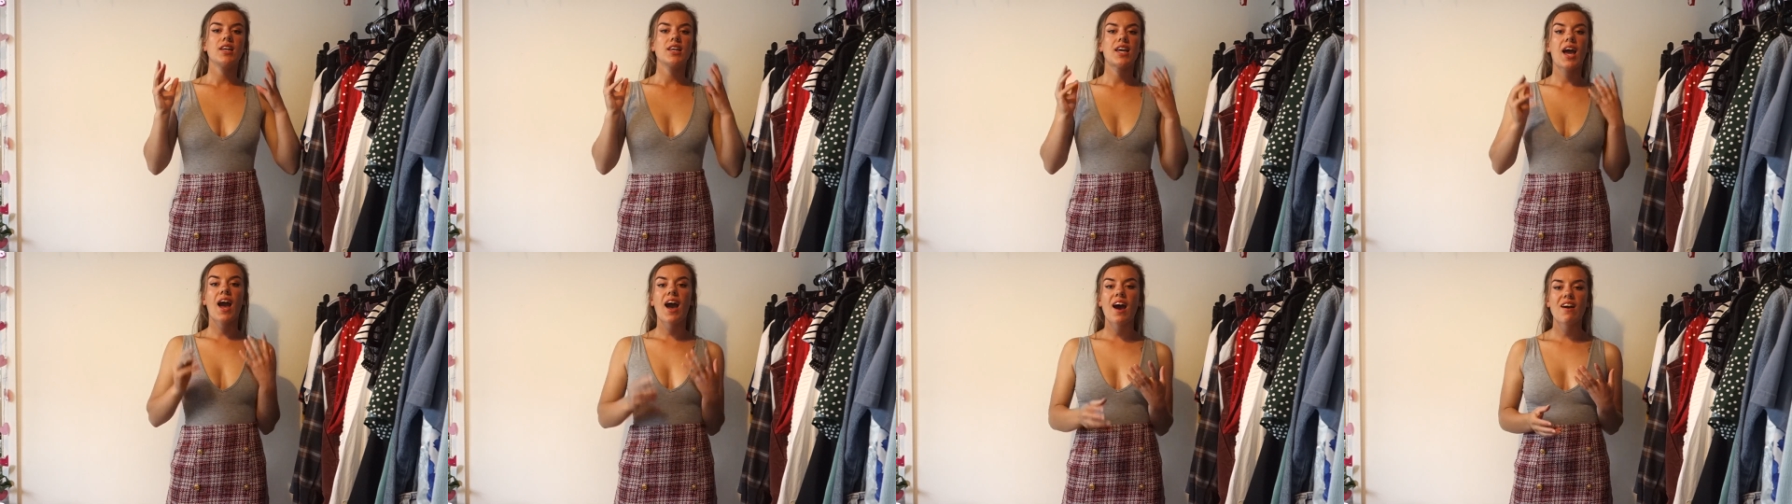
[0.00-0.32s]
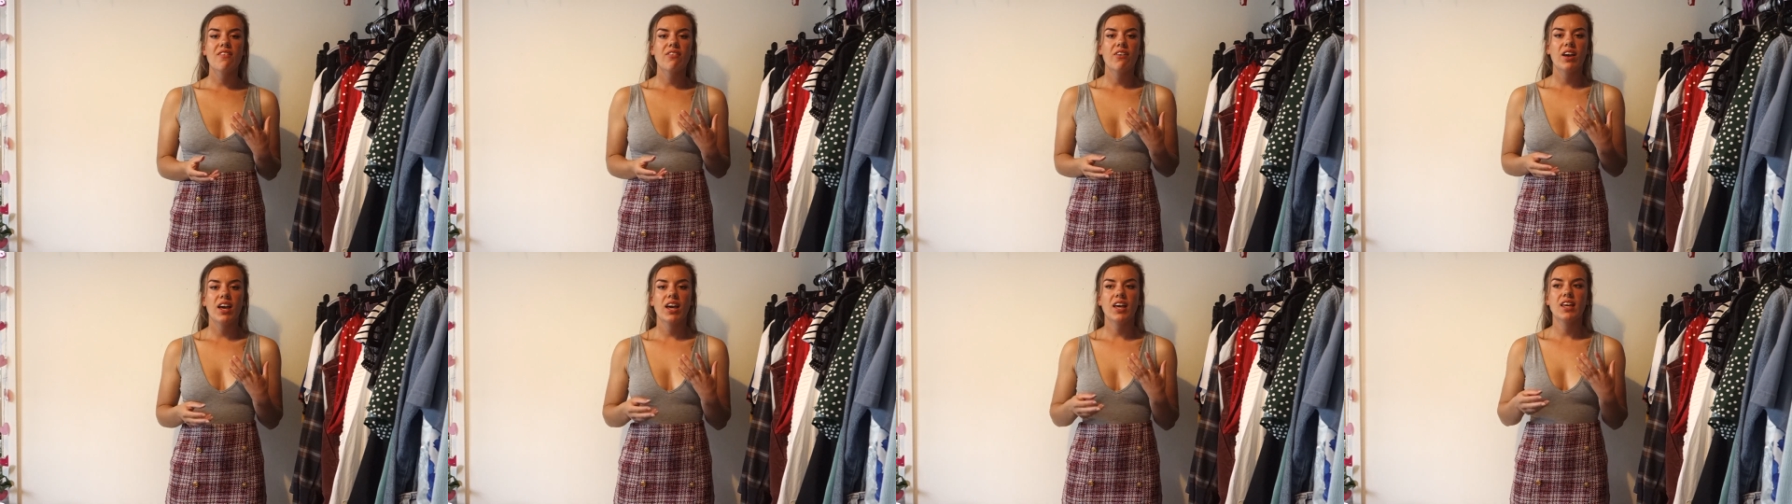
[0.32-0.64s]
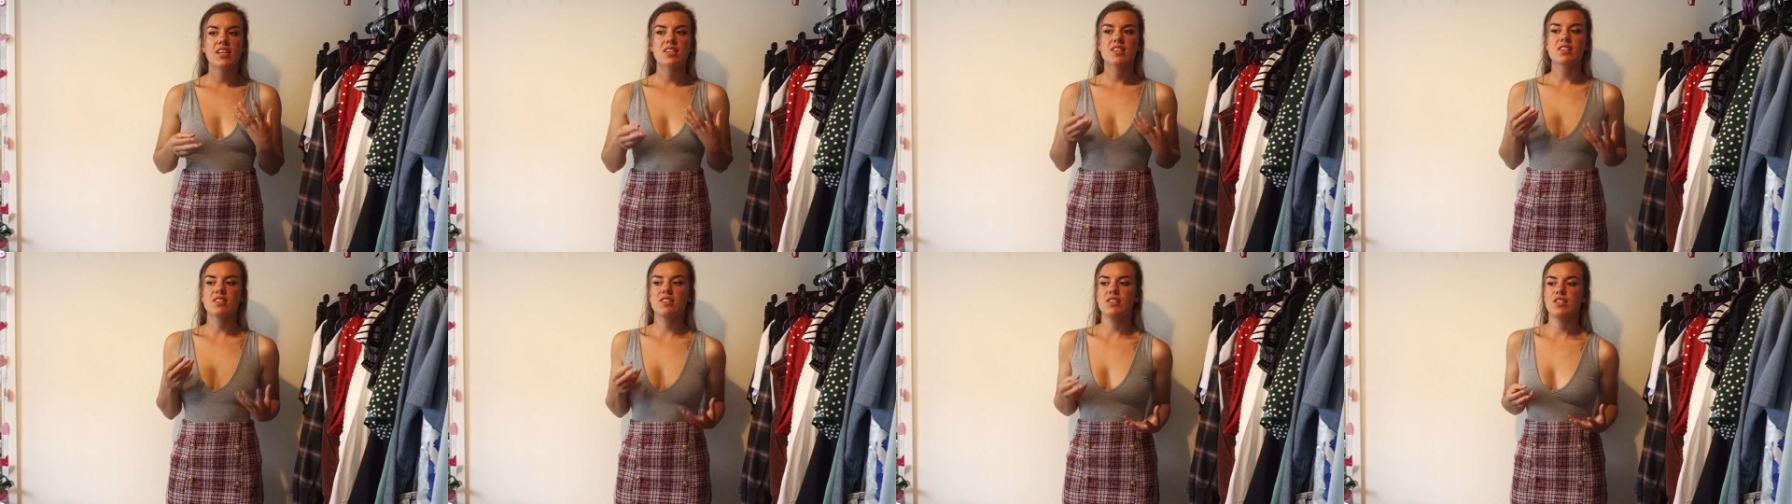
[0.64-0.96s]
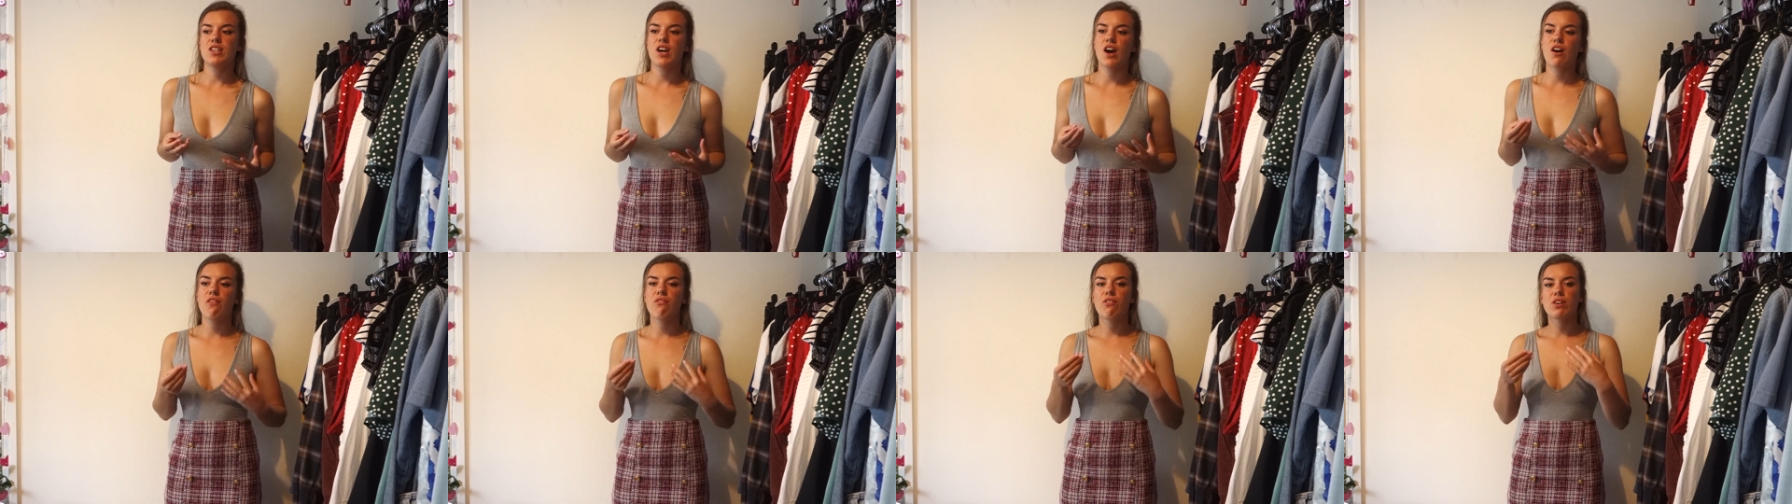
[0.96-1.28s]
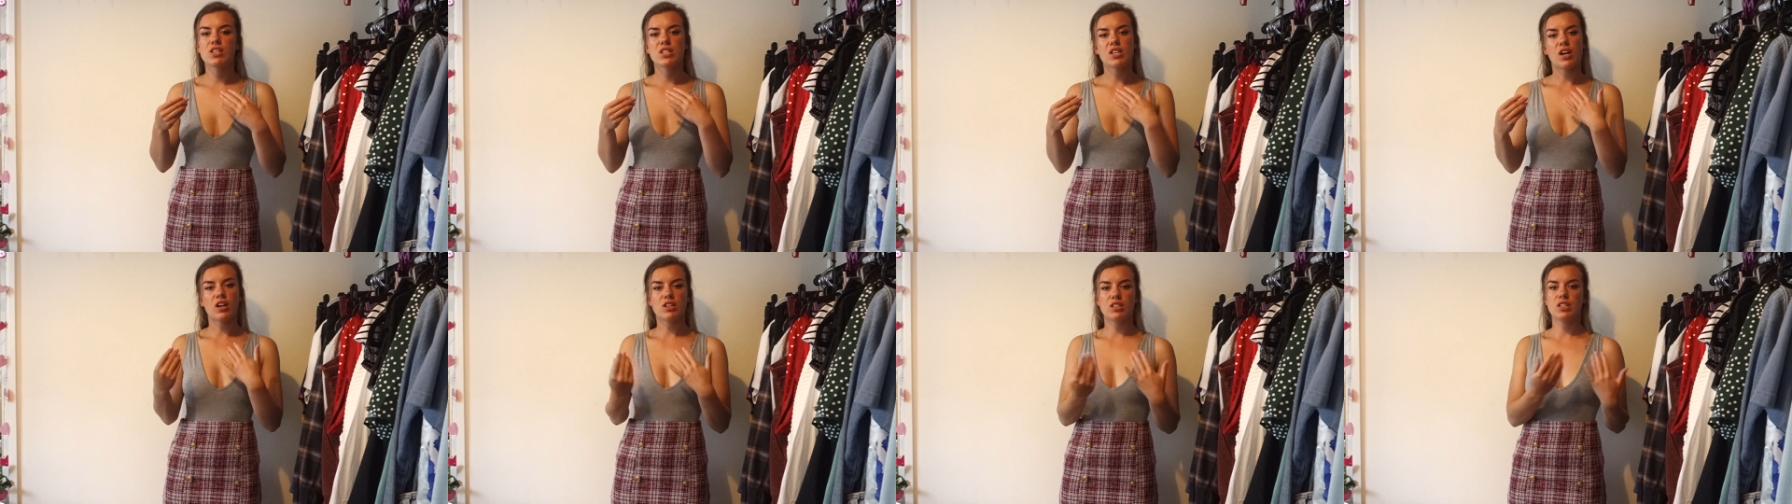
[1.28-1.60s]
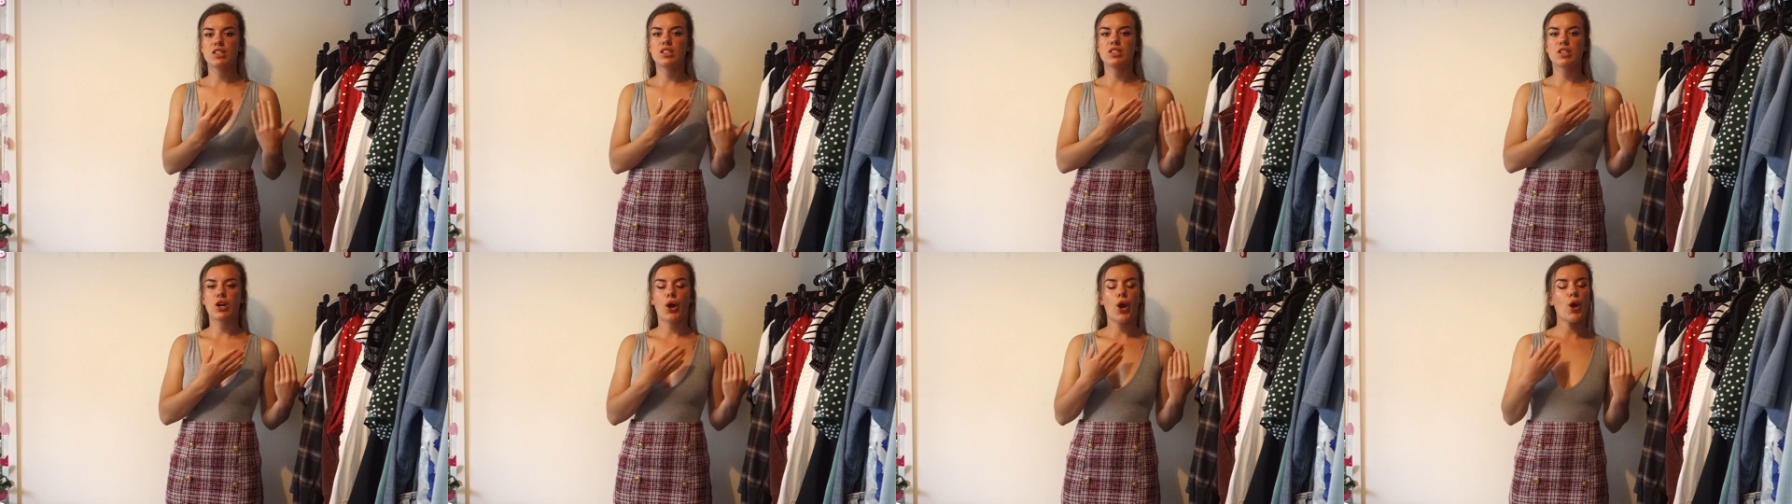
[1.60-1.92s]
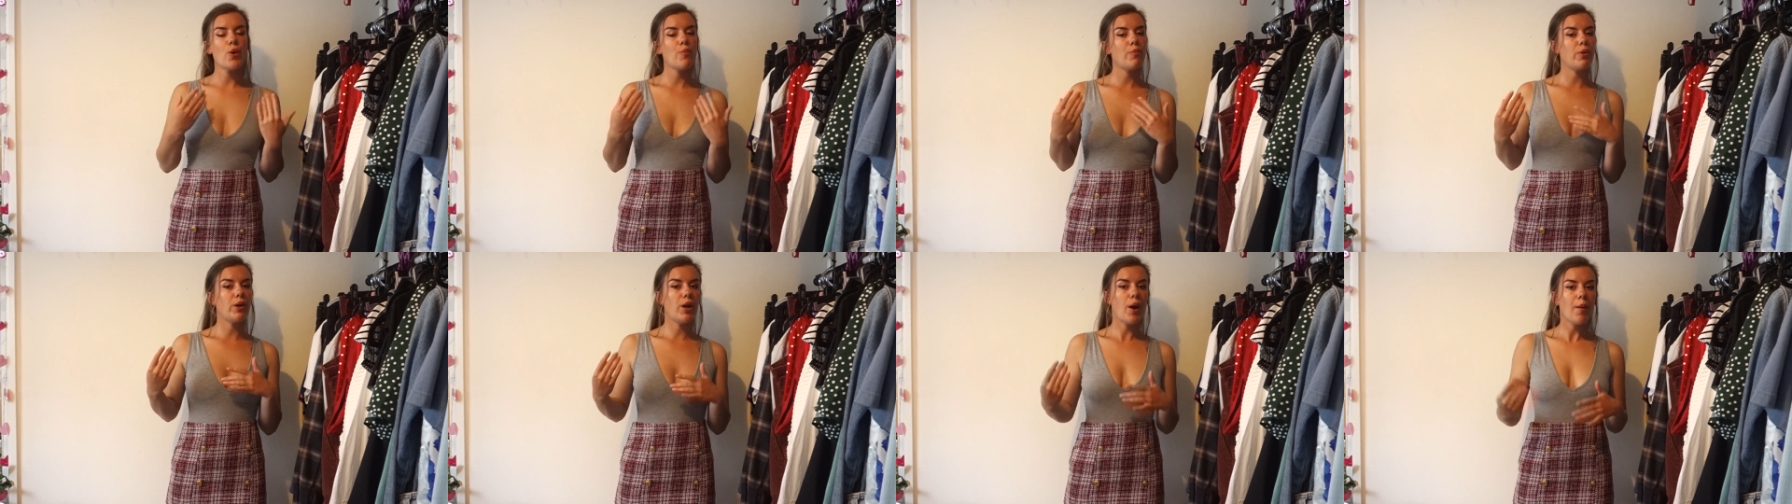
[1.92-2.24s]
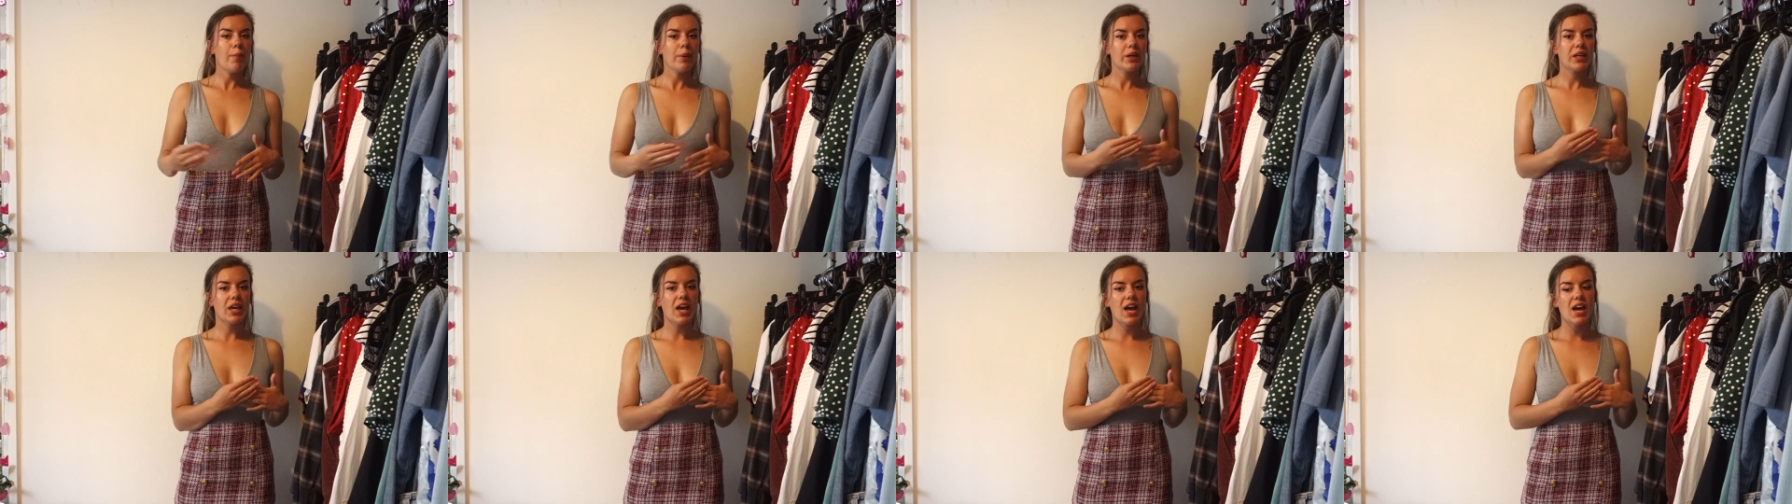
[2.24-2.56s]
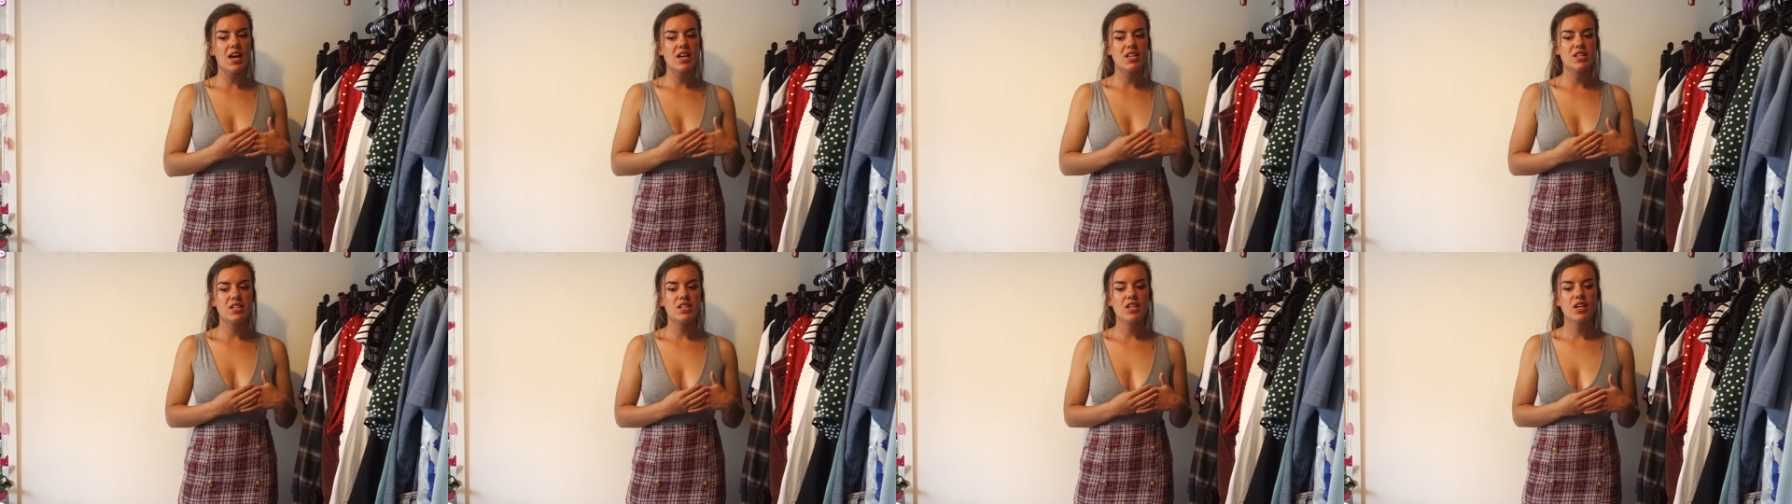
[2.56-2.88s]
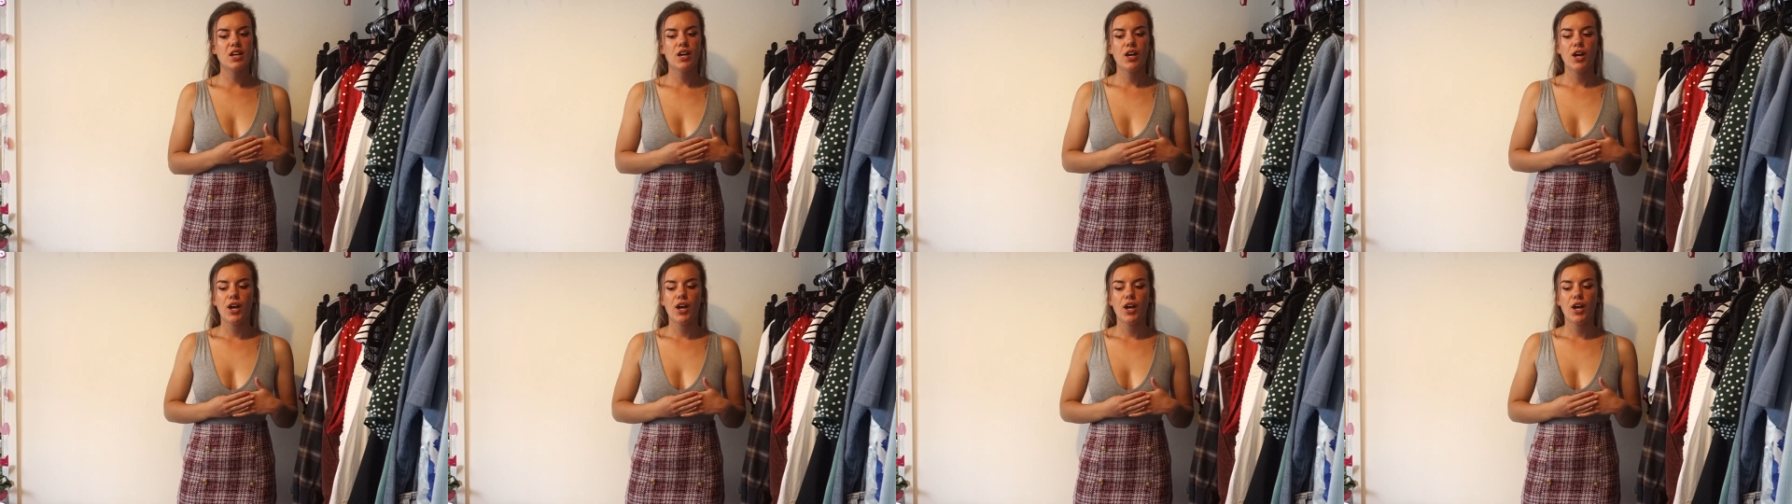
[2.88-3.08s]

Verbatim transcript: cafes and stuff are starting to open up again,